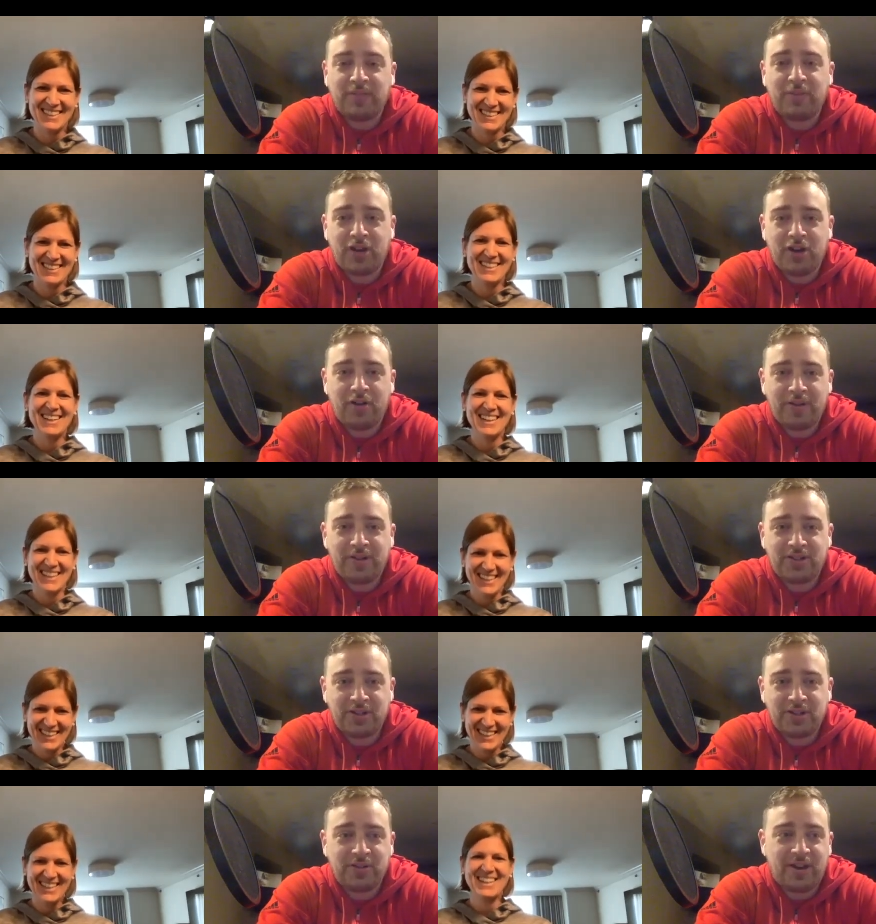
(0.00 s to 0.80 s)
Speaker 1: to go
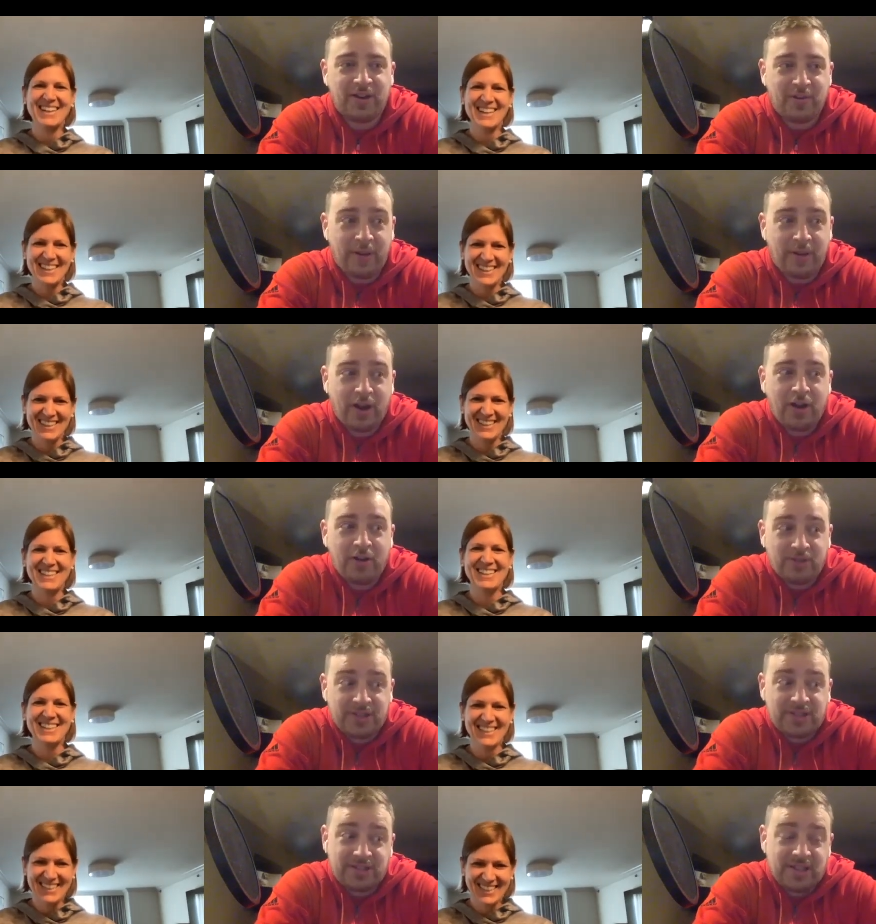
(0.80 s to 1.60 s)
into that I'm like, oh,
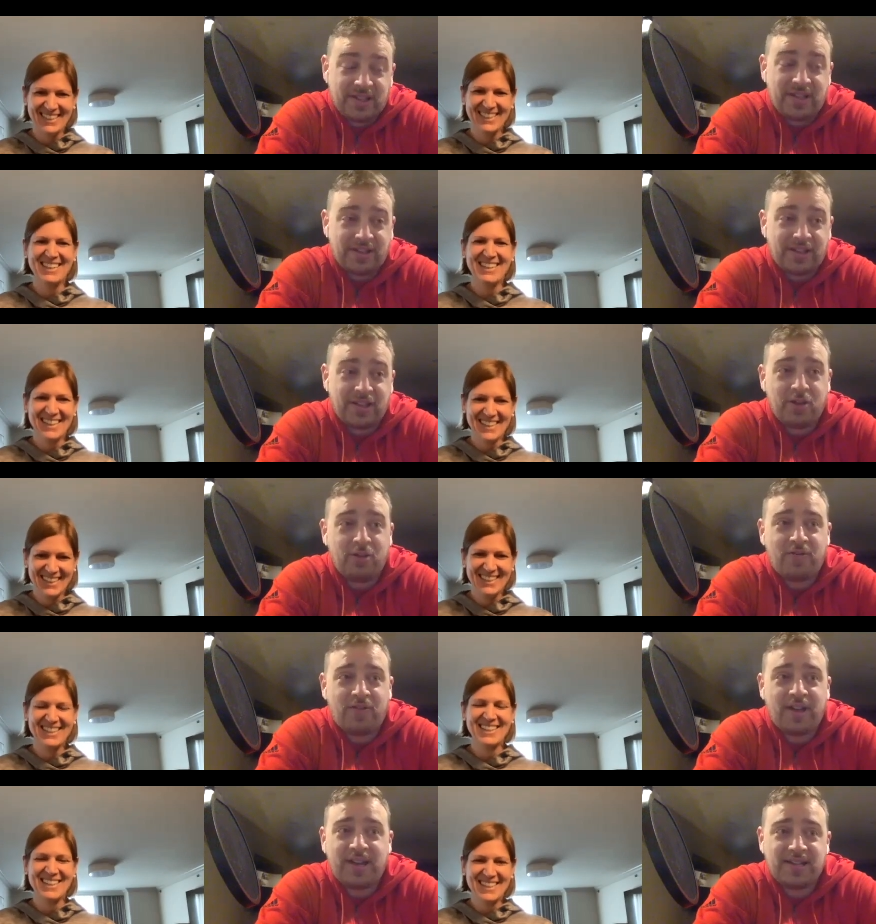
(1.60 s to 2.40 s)
this the the U
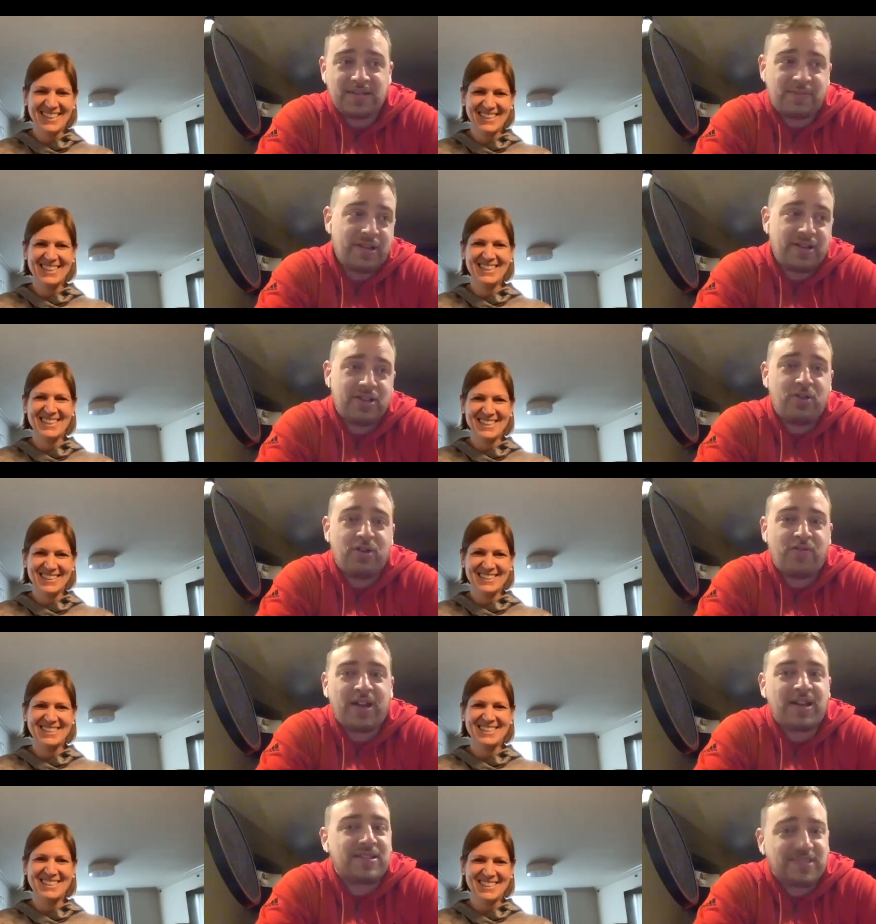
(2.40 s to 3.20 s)
of A is playing U
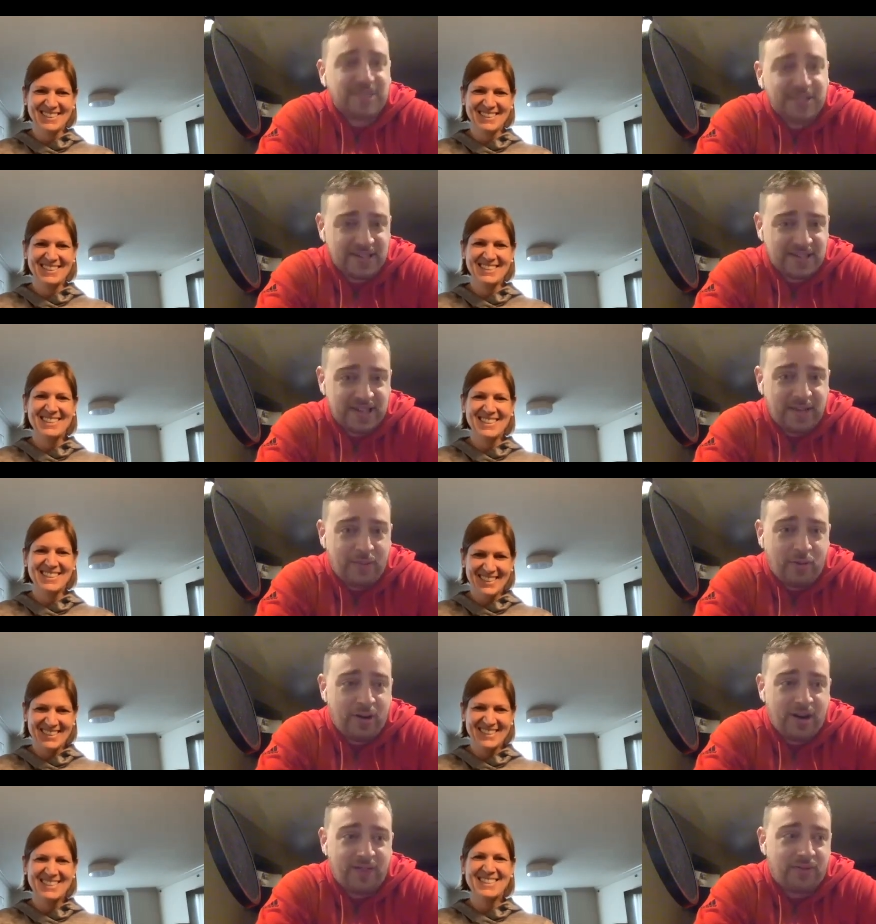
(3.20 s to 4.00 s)
of S in this game or
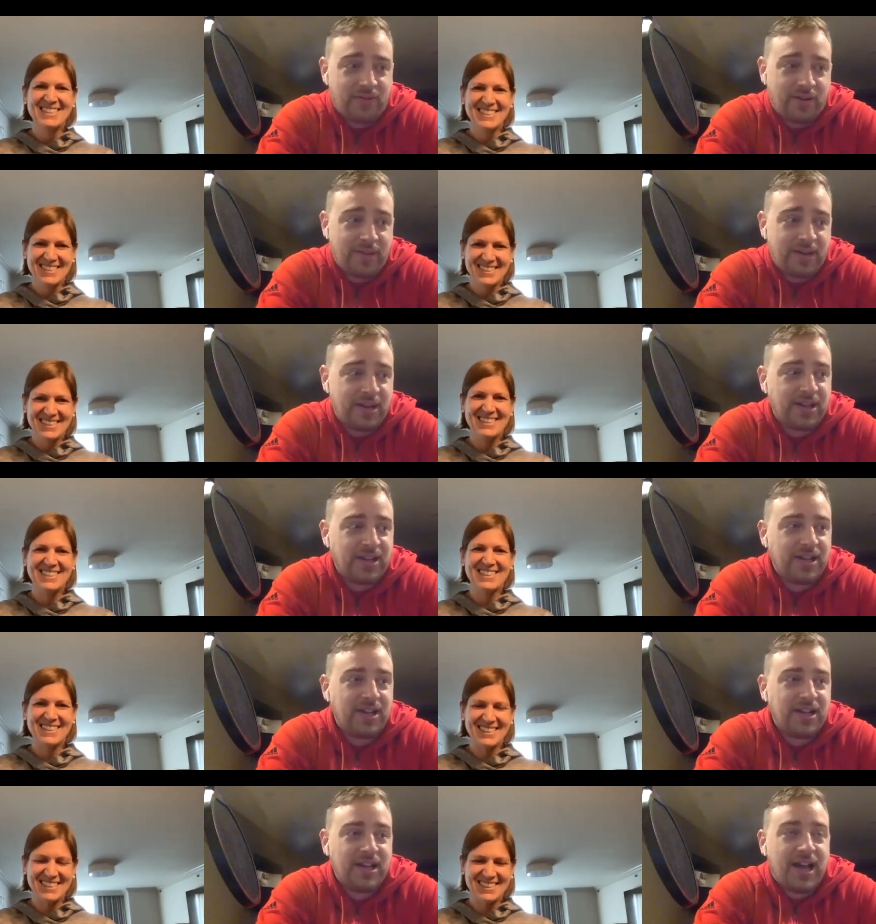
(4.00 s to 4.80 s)
whatever. I mean,
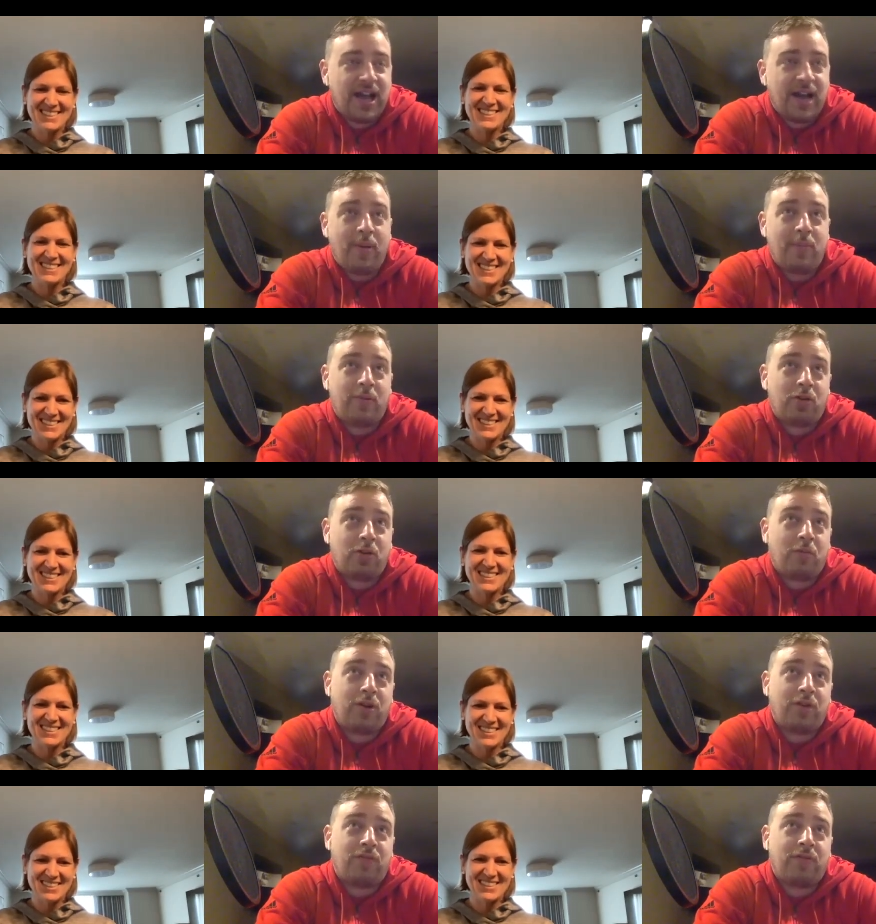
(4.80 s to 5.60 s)
I remember the
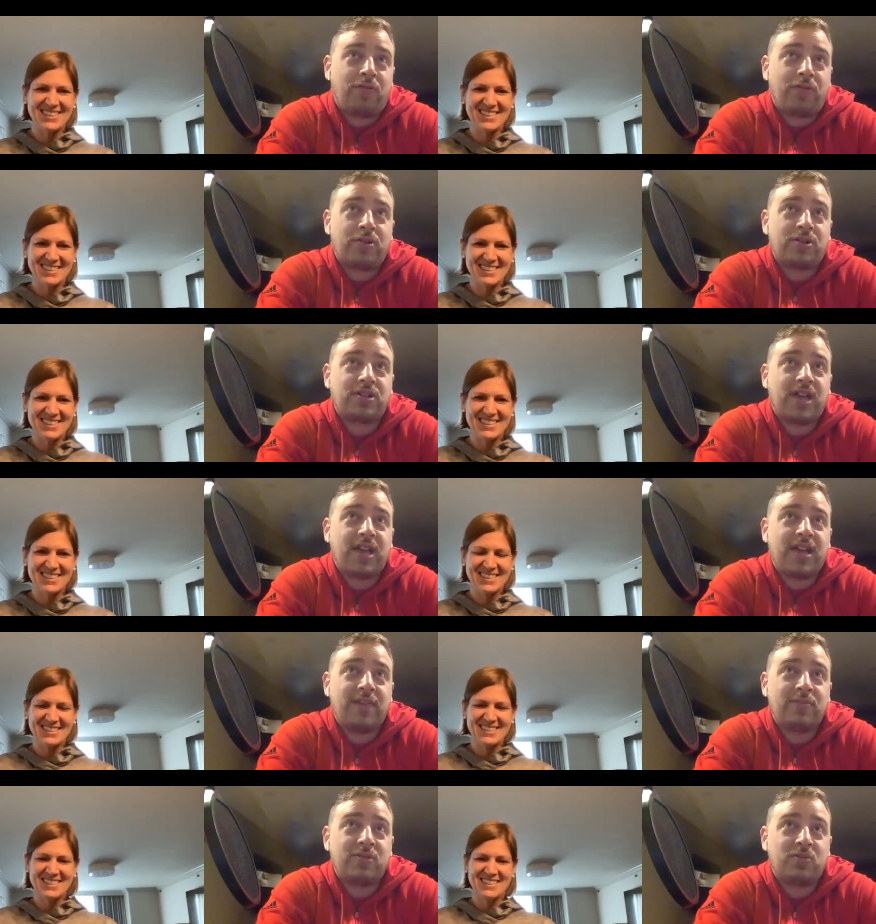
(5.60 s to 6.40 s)
one of her first games